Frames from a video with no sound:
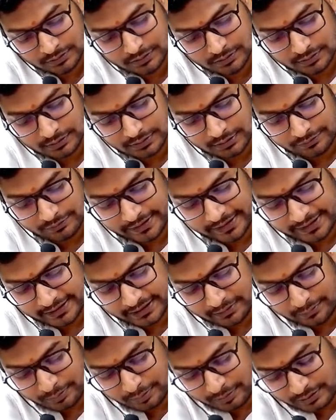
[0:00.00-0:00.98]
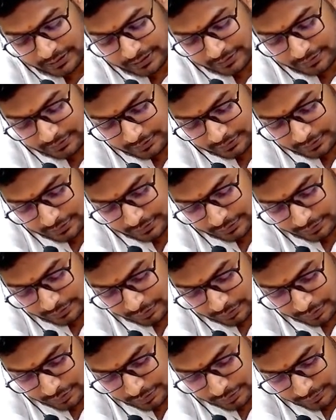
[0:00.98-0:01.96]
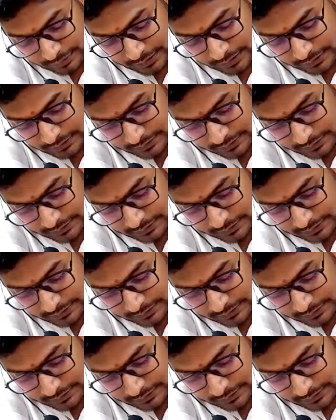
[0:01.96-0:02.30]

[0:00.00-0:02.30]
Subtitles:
the final point, the fourth one,